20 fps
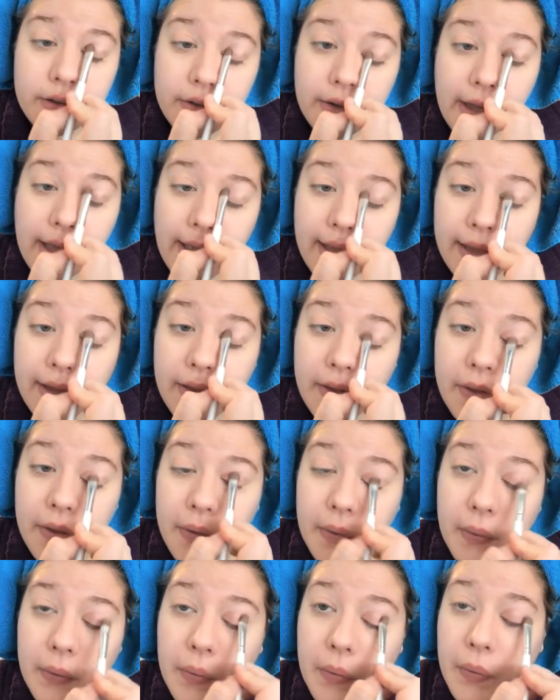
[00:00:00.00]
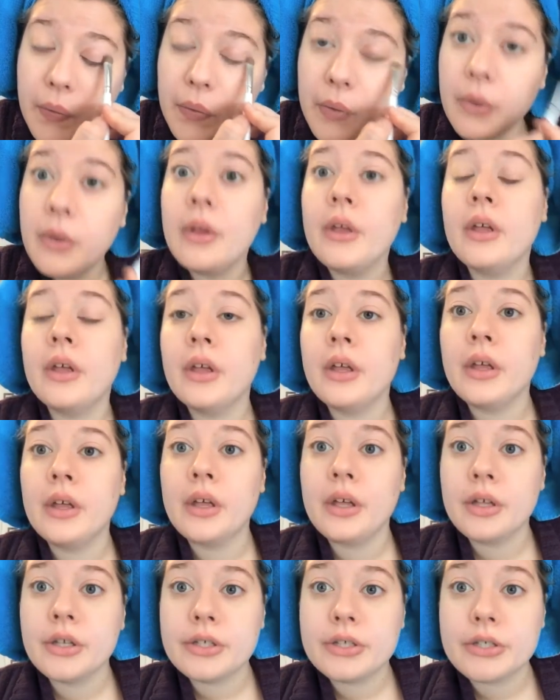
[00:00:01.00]
Okay,
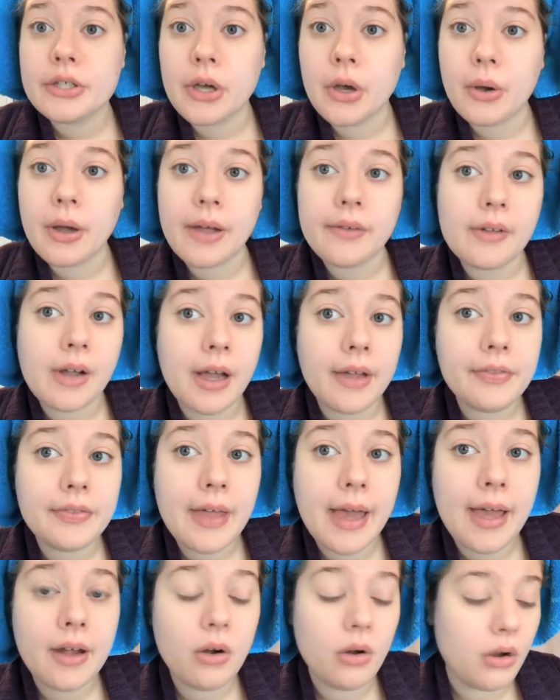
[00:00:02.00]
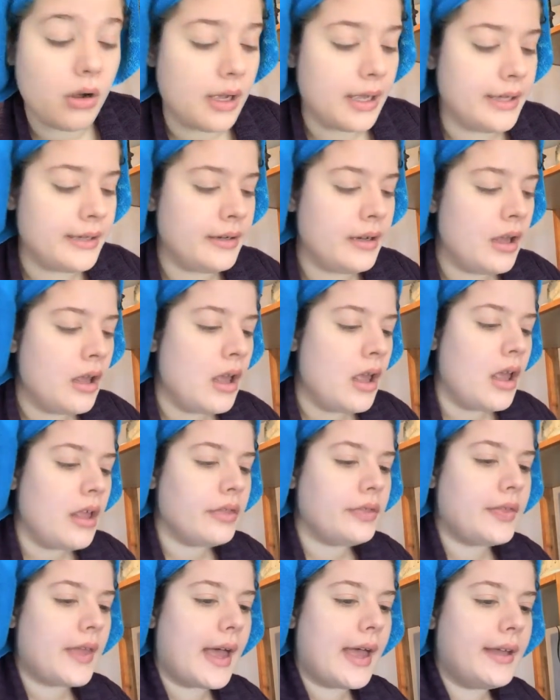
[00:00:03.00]
so I've got that on.
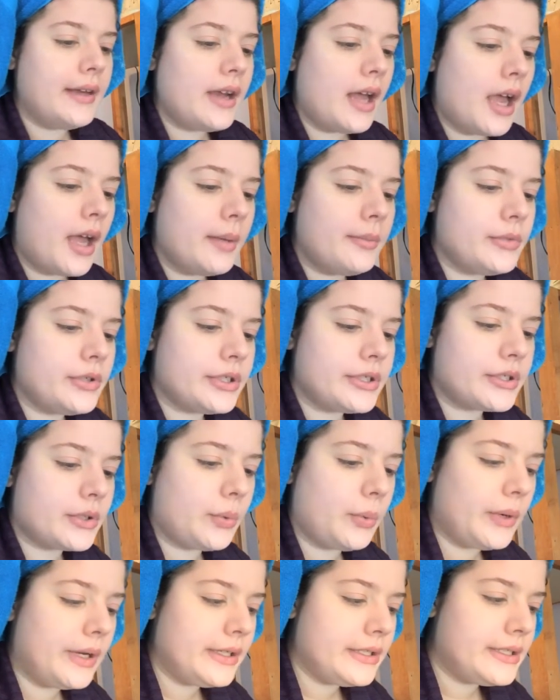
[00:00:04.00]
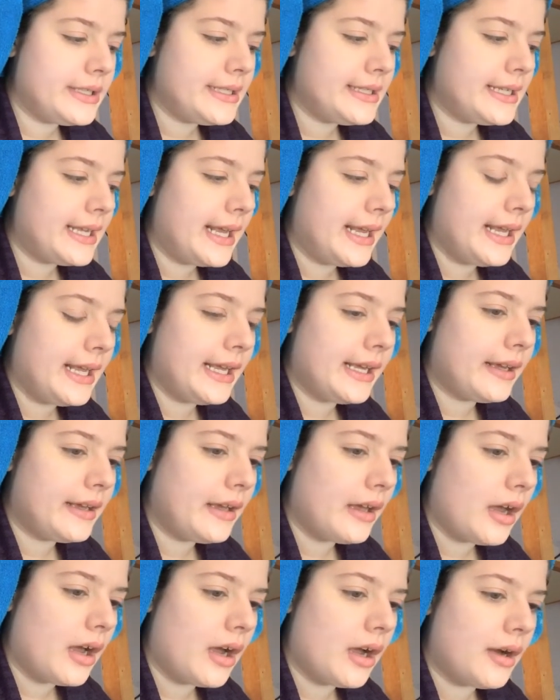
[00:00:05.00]
Then I'm just going to
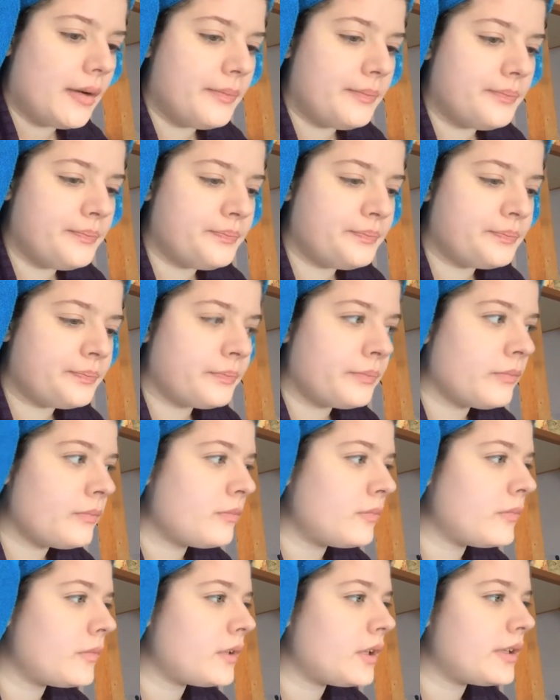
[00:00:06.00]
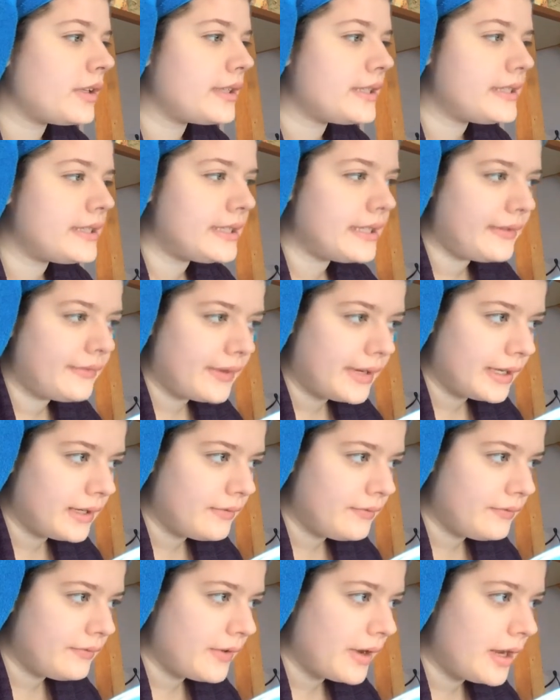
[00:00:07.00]
take, let's see if I
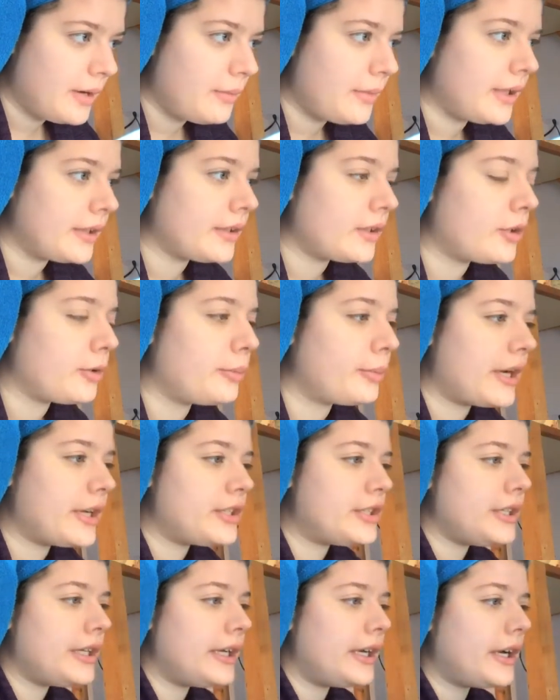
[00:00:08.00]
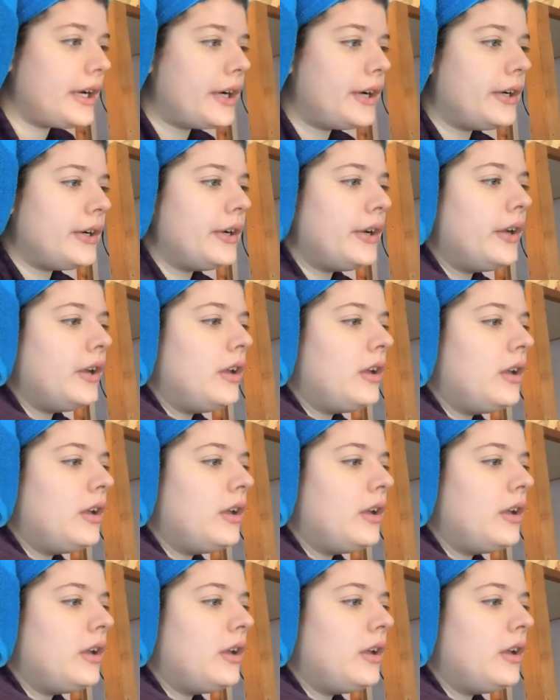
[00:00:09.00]
can find my little brush here.